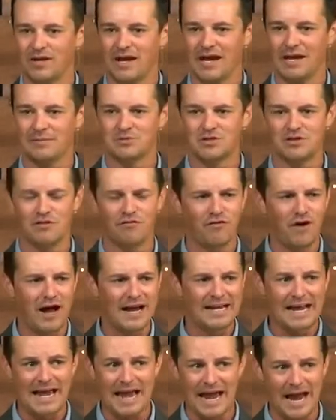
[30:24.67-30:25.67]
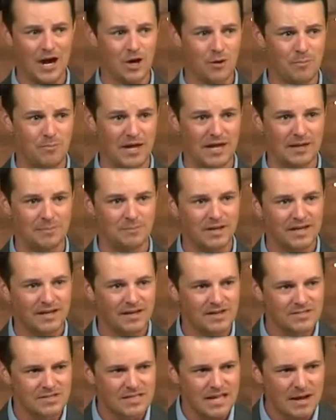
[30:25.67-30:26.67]
games to find a hairpin
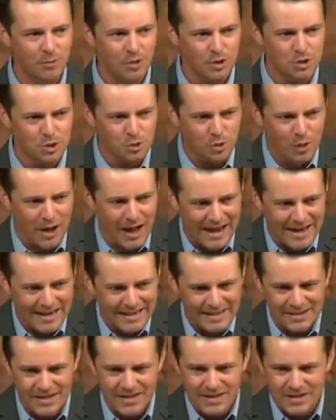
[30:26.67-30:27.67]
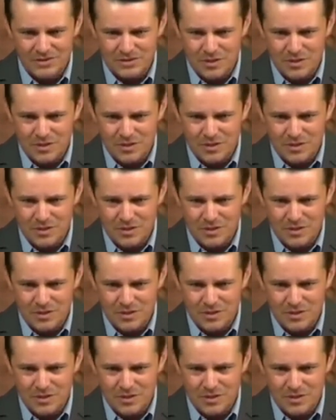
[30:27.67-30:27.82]
because they were trying